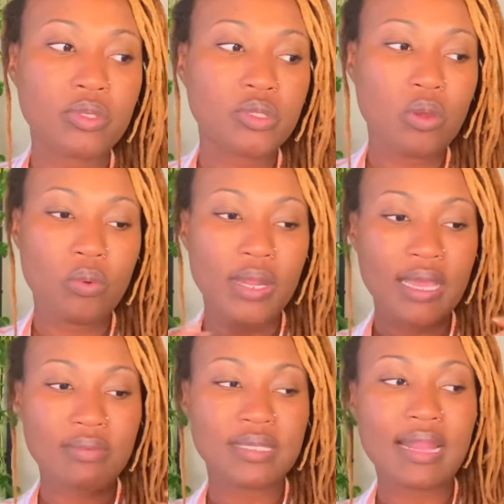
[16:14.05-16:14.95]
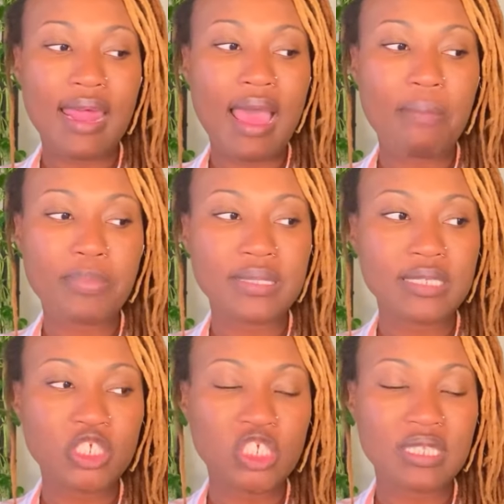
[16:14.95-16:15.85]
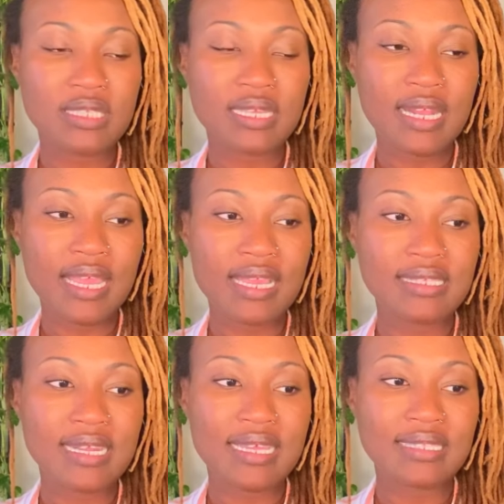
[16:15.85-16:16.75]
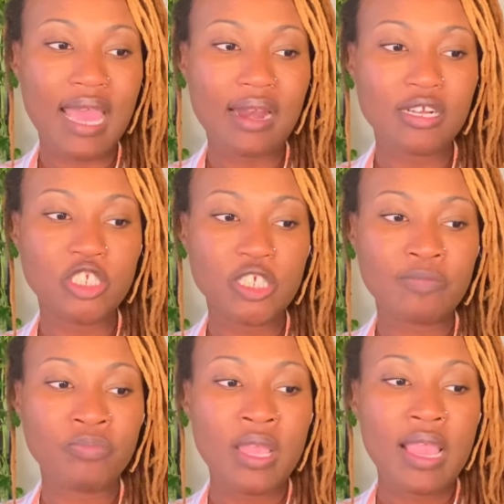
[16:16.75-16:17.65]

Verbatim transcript: So when it comes to that opposition today, in today's energy,